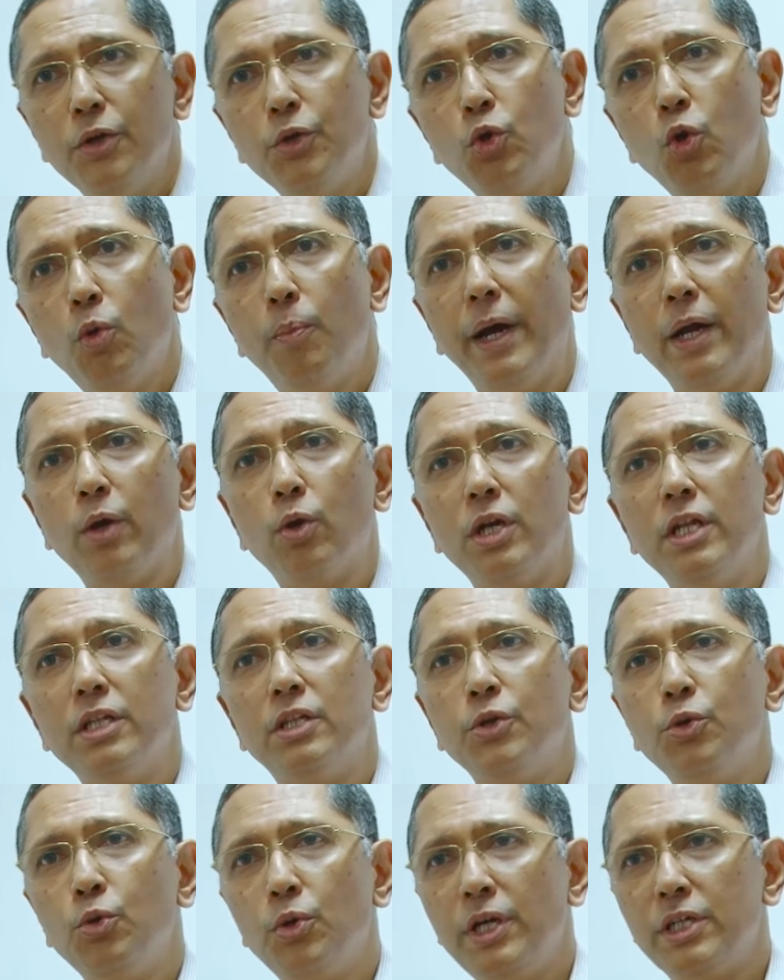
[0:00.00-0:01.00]
you buy only
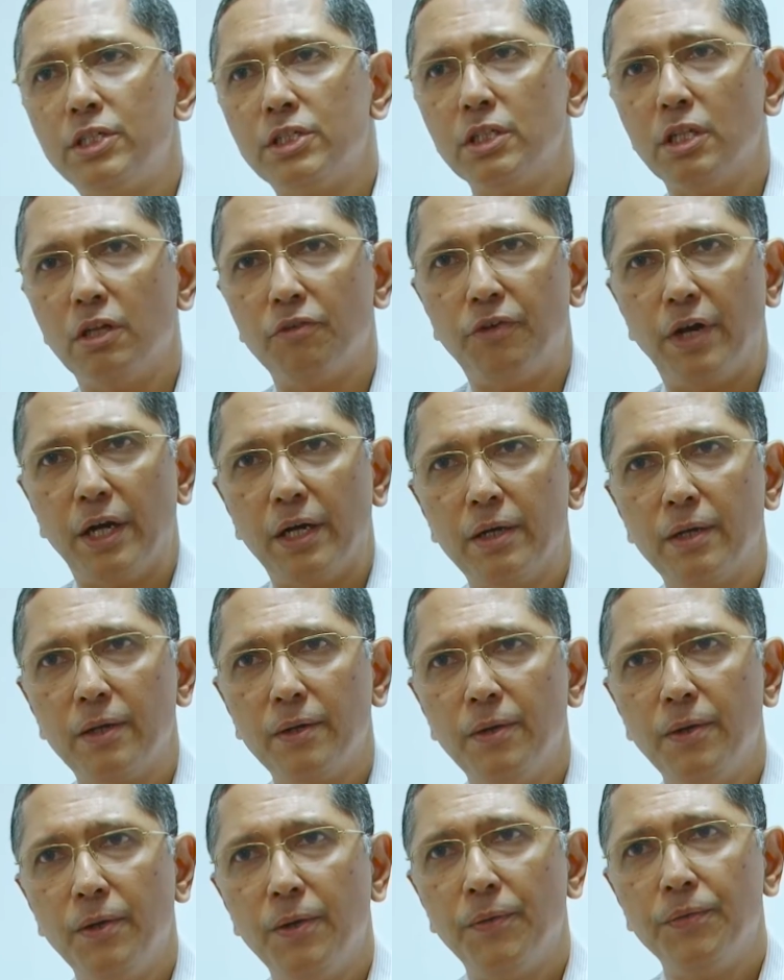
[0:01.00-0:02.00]
the units in the fund.
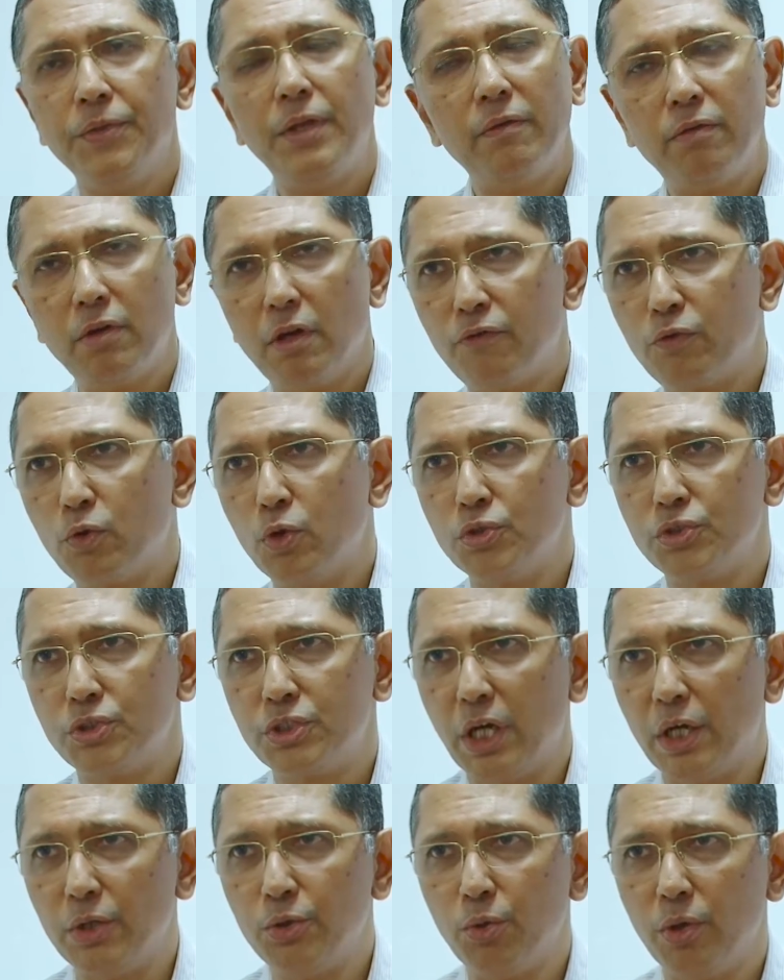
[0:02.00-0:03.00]
They will of course
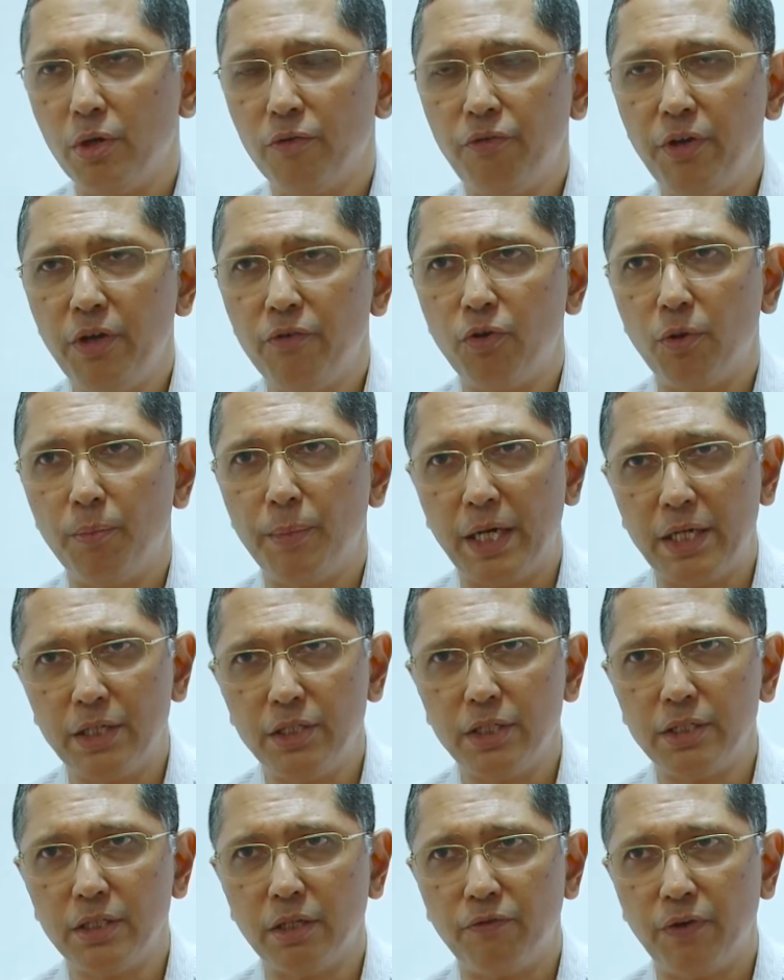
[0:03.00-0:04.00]
charge you a fee for
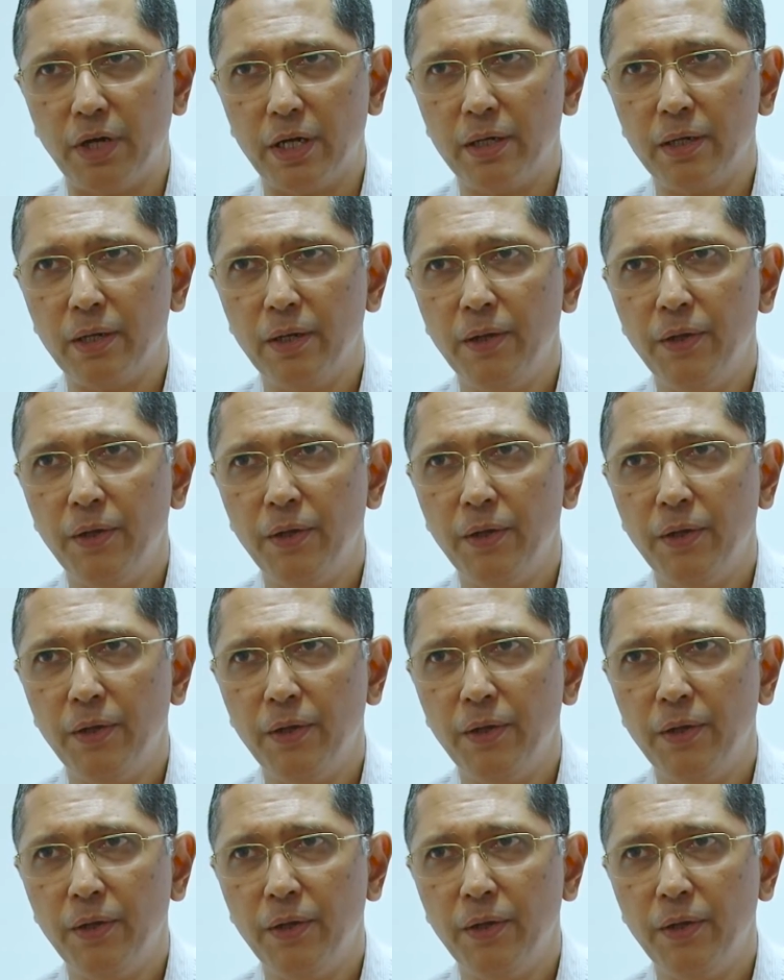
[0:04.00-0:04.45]
managing the fund.